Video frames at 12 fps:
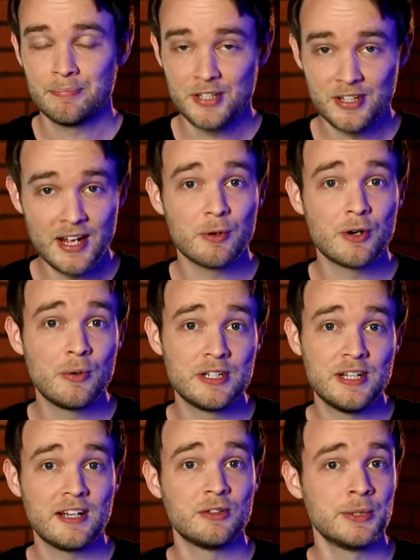Today we're going to
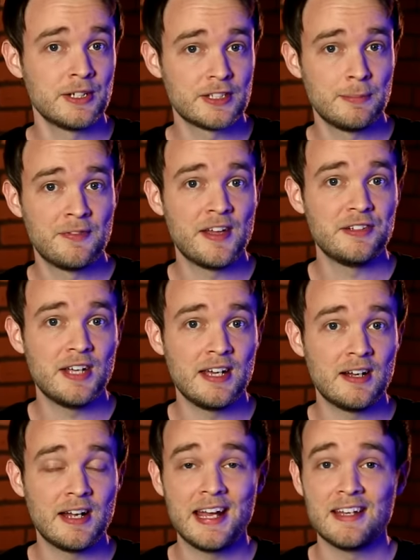take a look at some of that
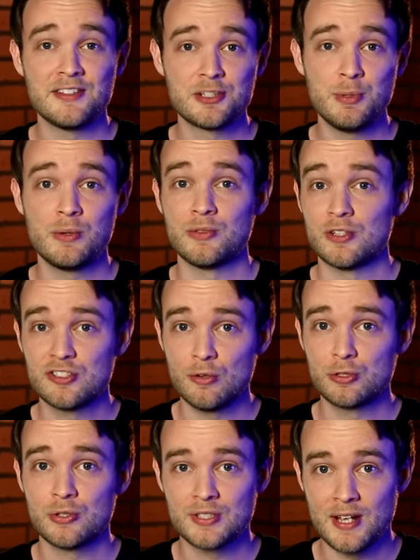data and speak with a
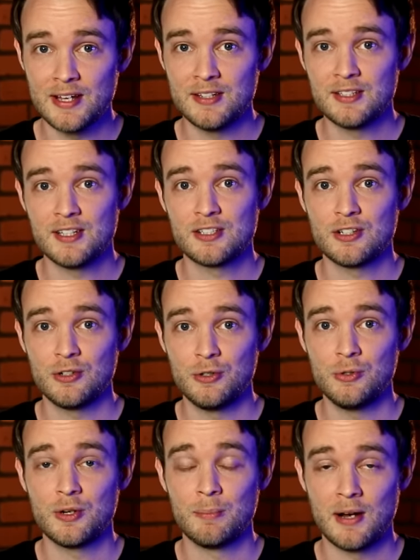social scientist
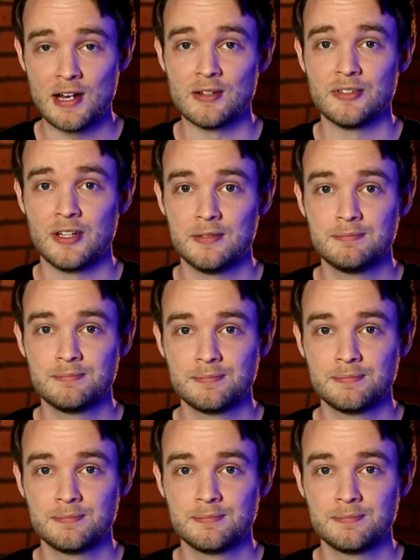who compiled it.